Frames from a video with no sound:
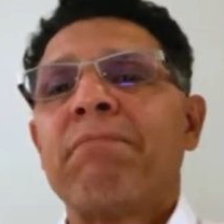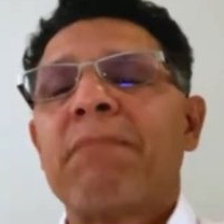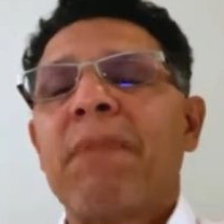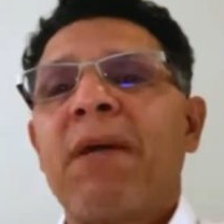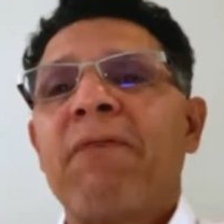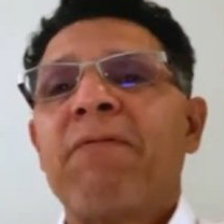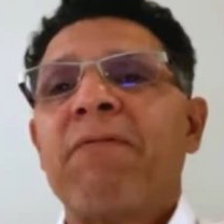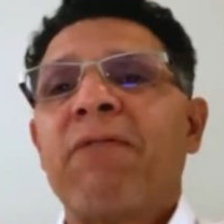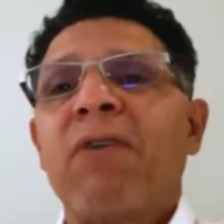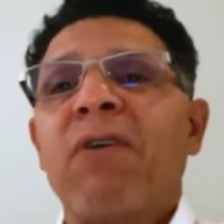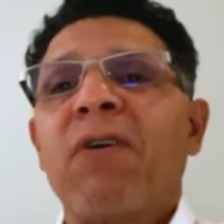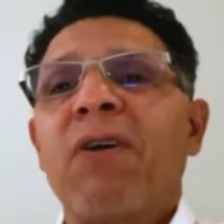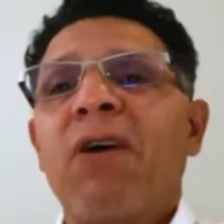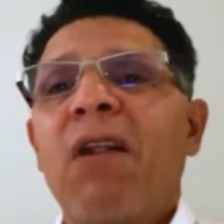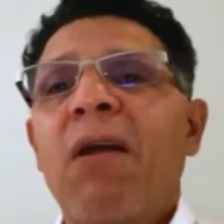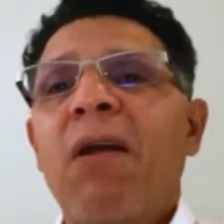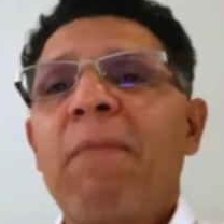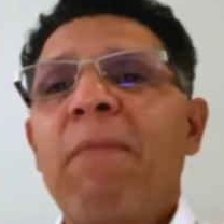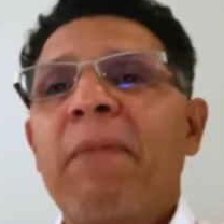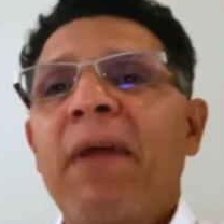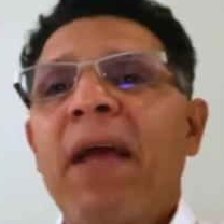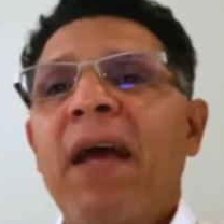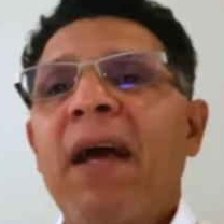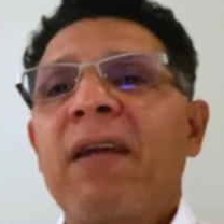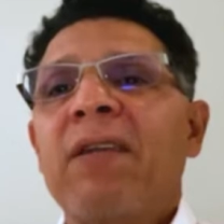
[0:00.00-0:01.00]
I'm from
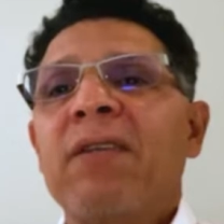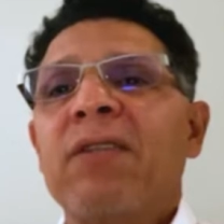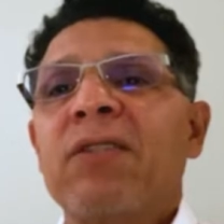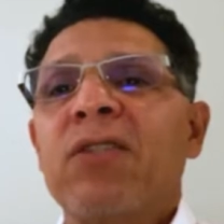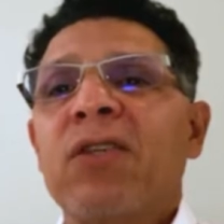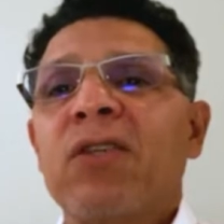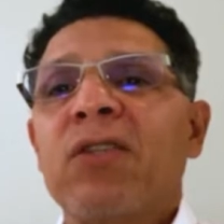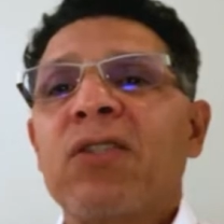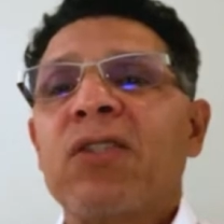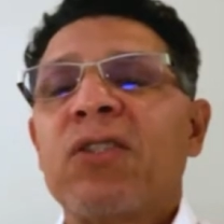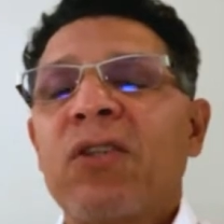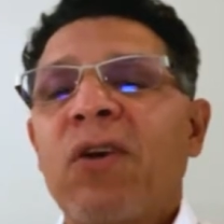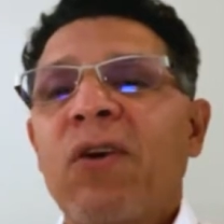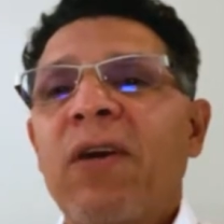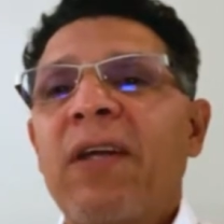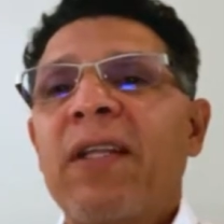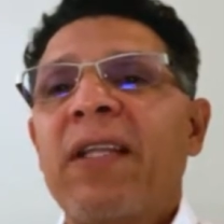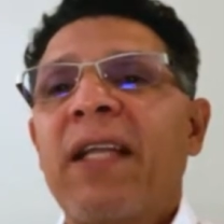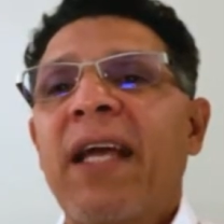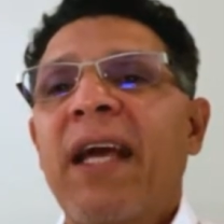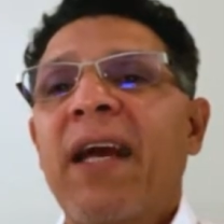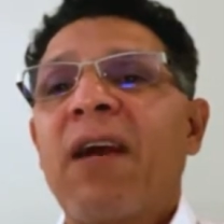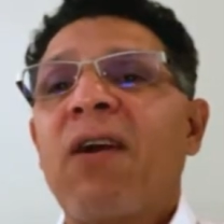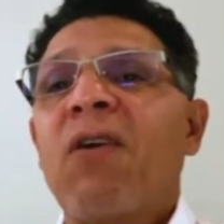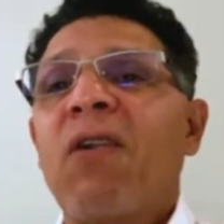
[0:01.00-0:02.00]
Colombia. Yo soy
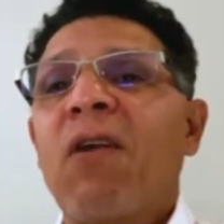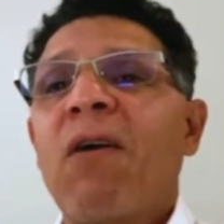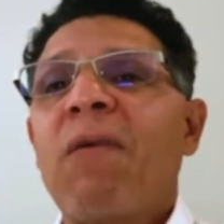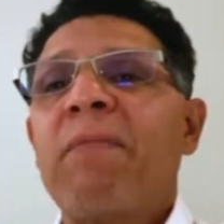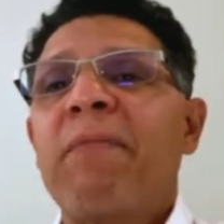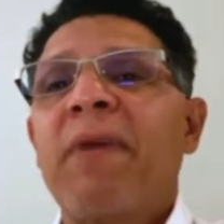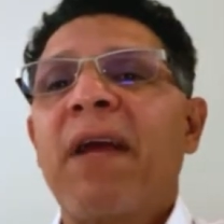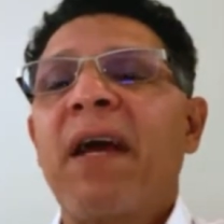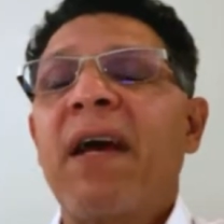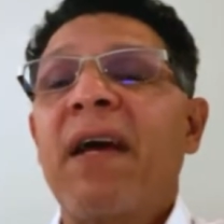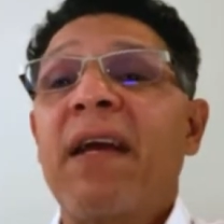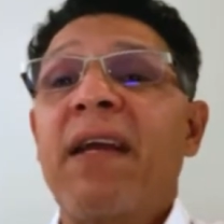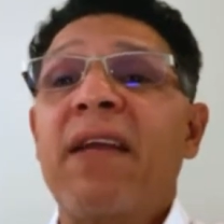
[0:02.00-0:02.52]
de Colombia.